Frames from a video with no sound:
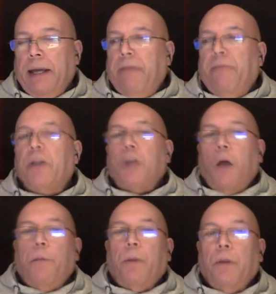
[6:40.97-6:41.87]
And for
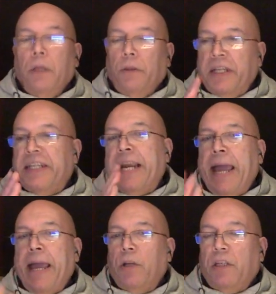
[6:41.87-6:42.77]
example, the
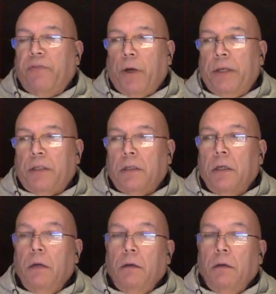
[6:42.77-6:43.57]
delay on his voice,